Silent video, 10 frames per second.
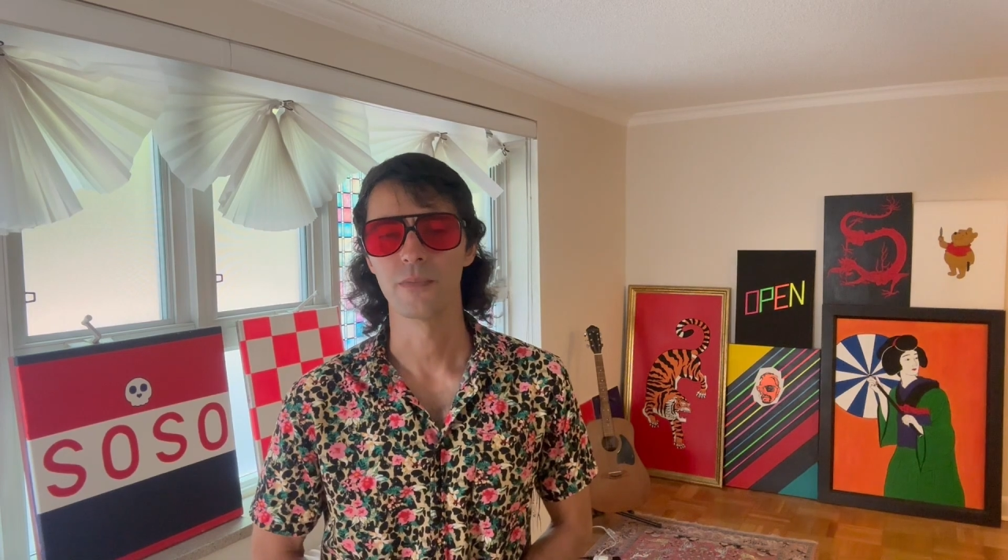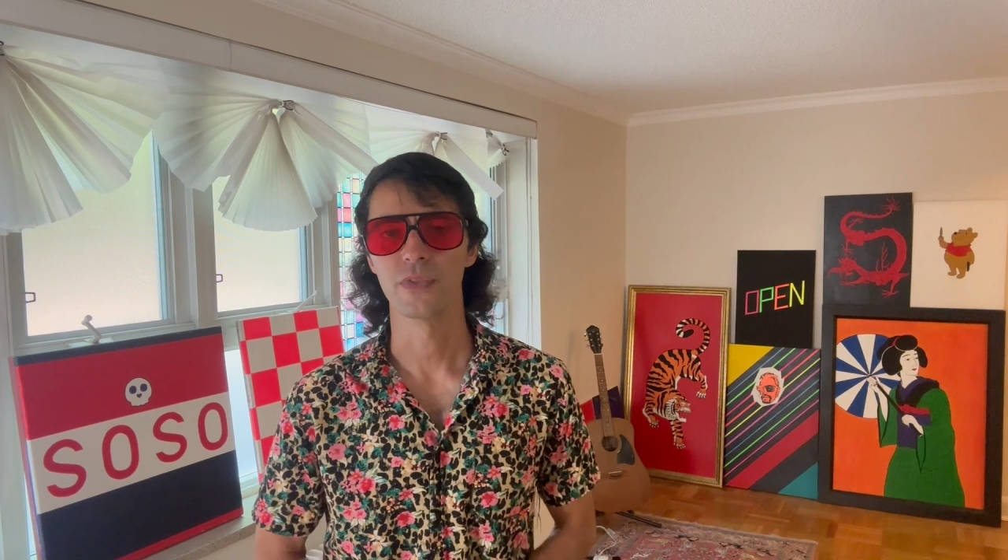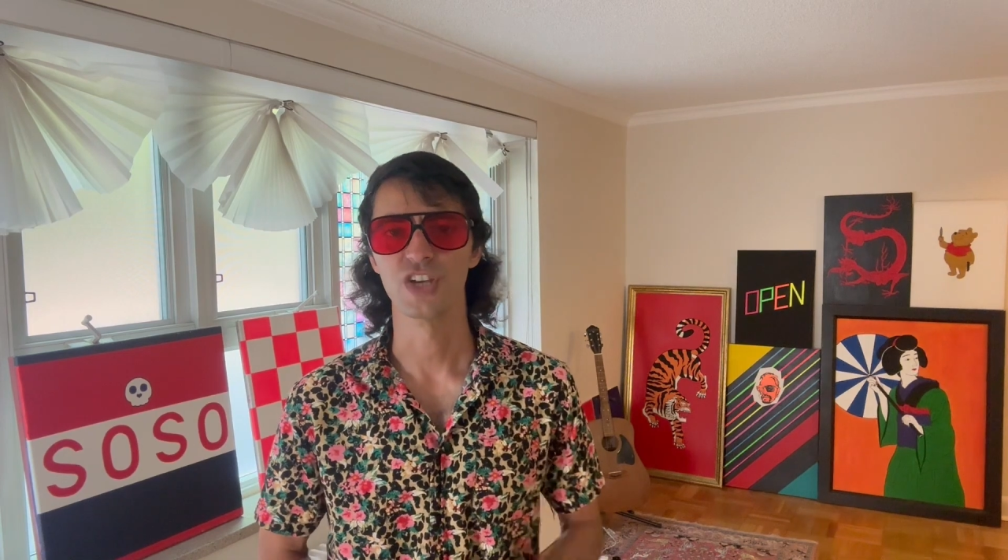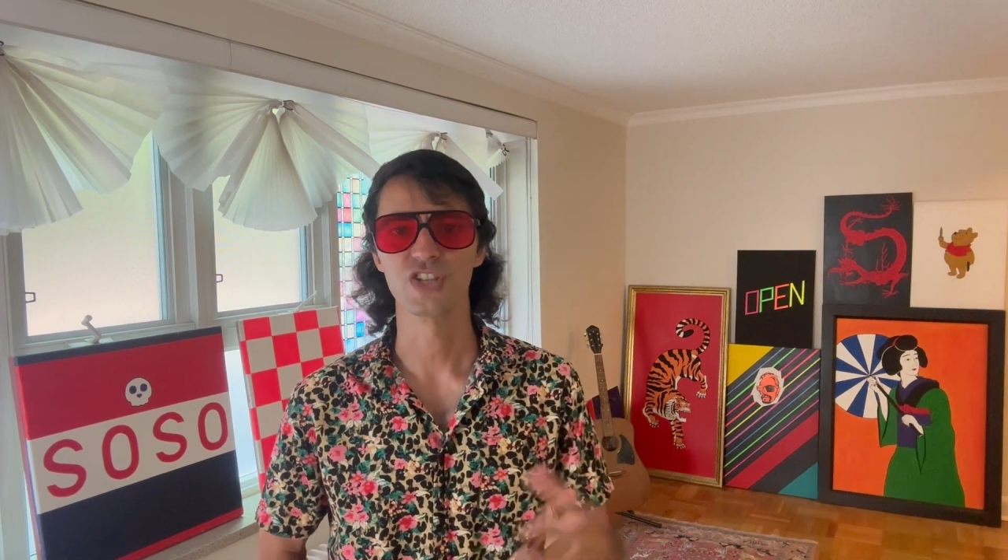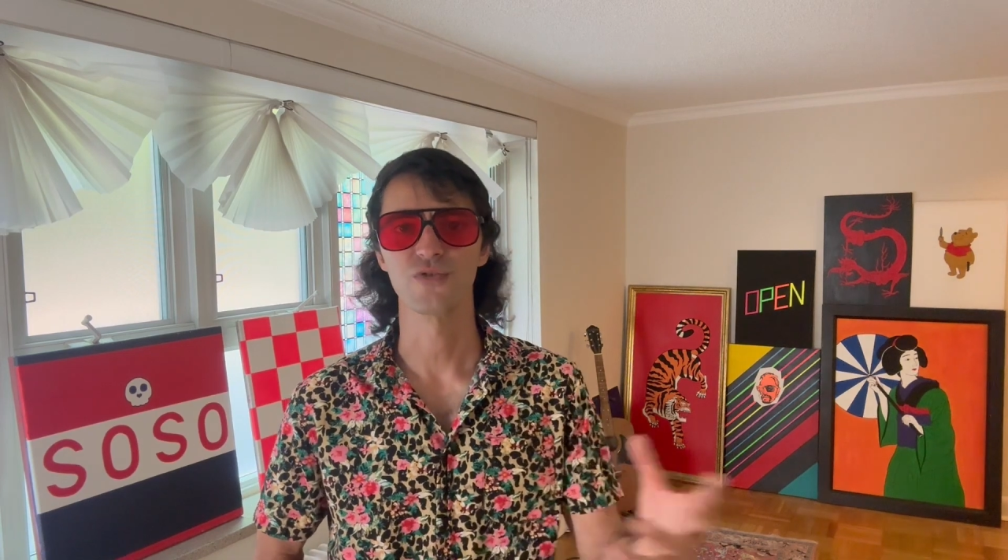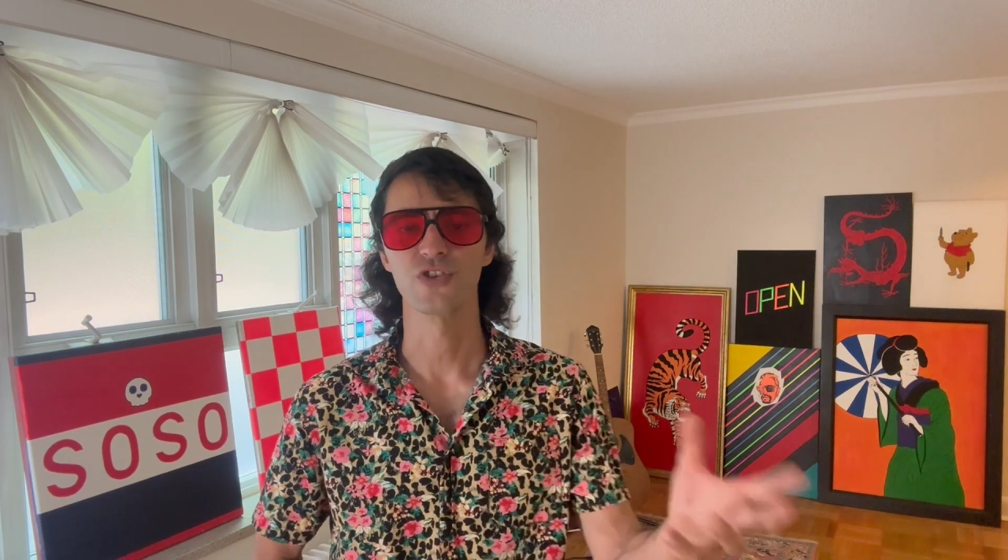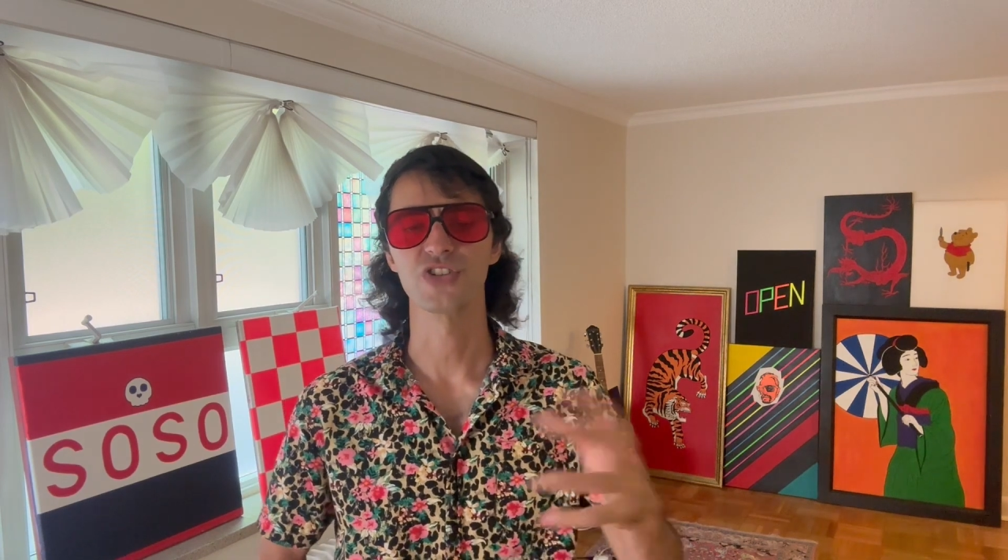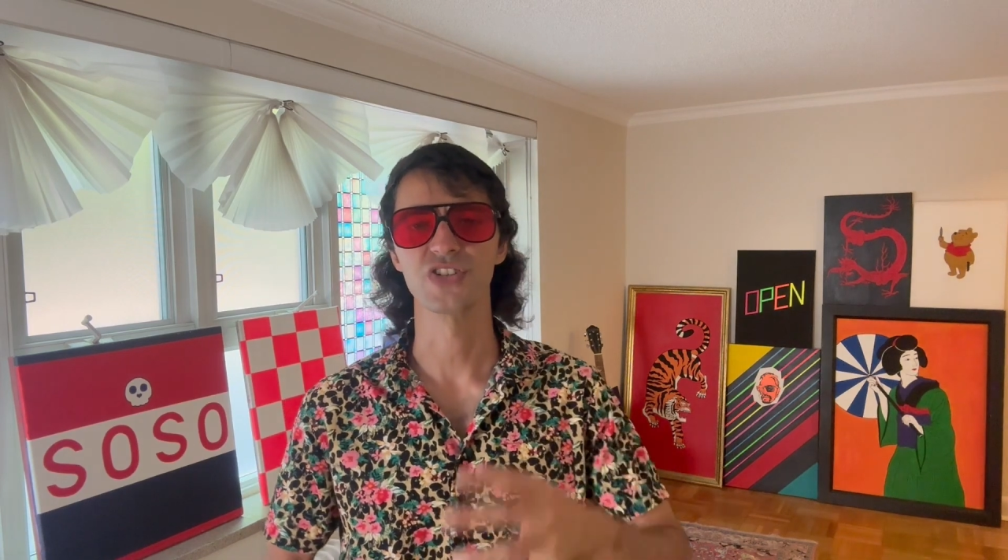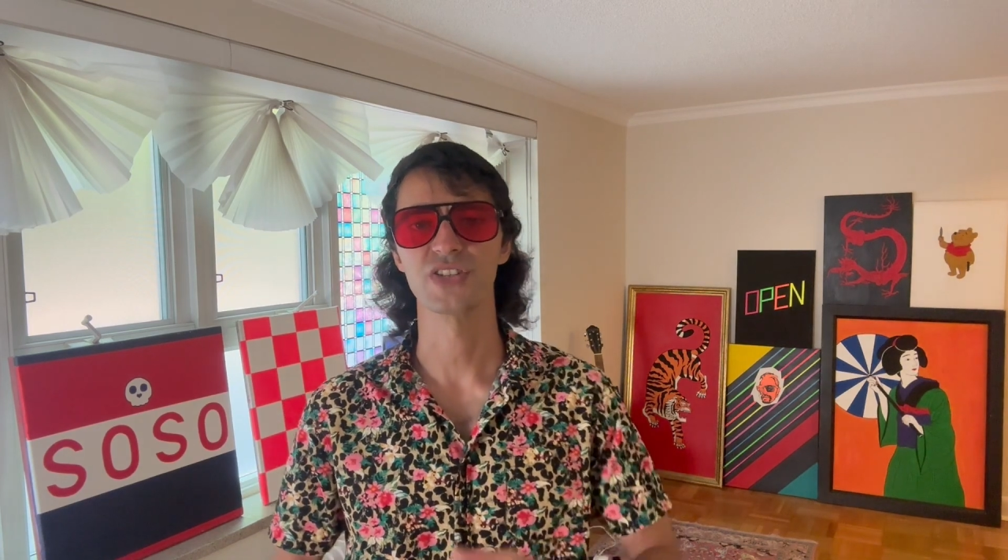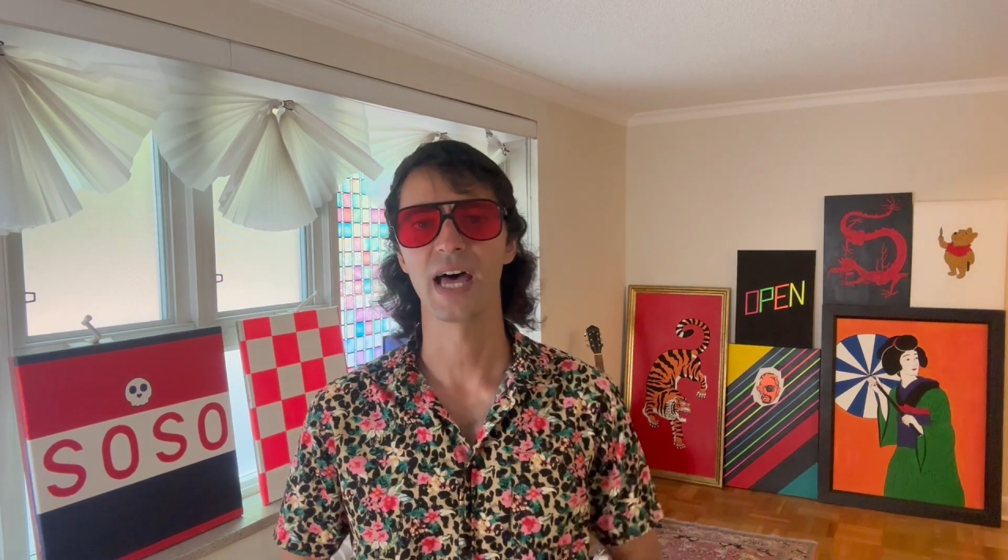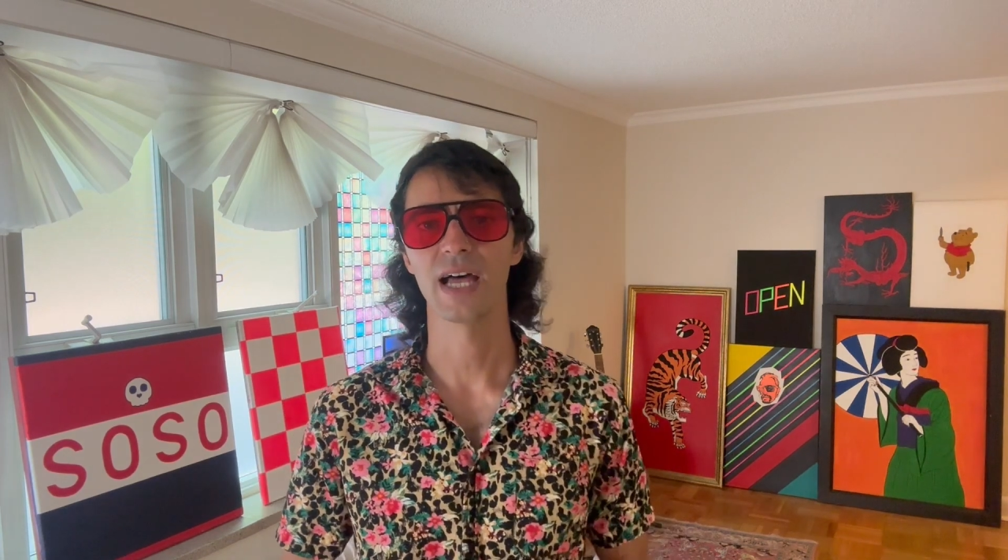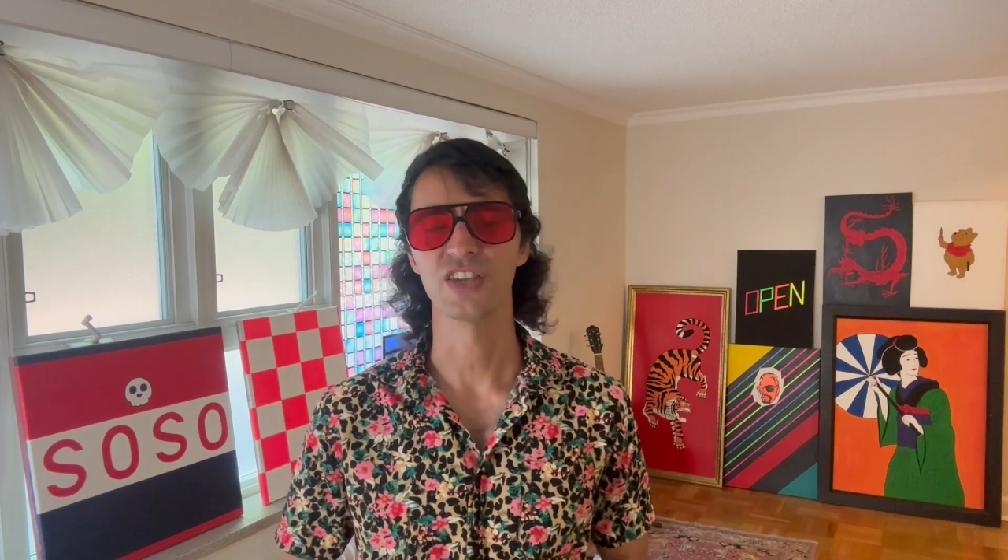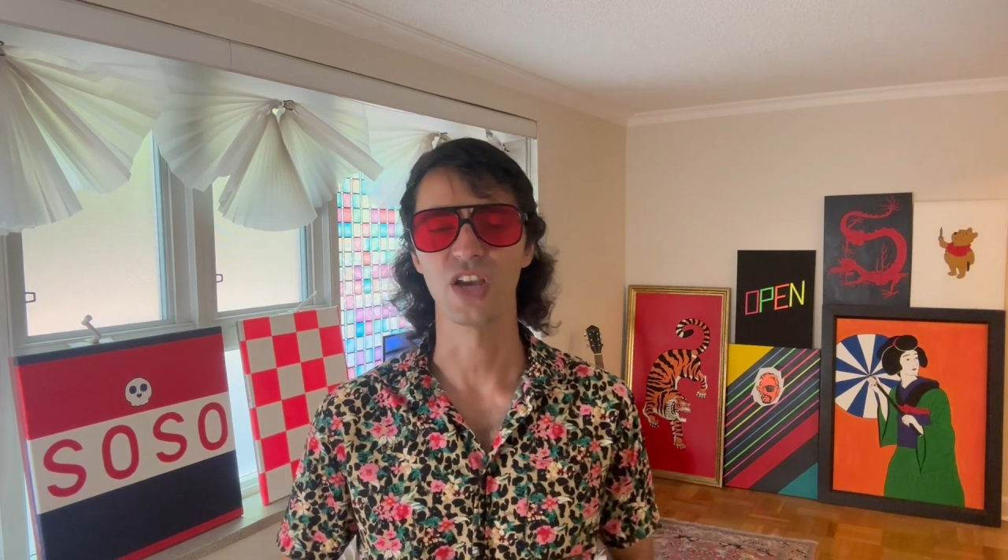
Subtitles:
This versus that,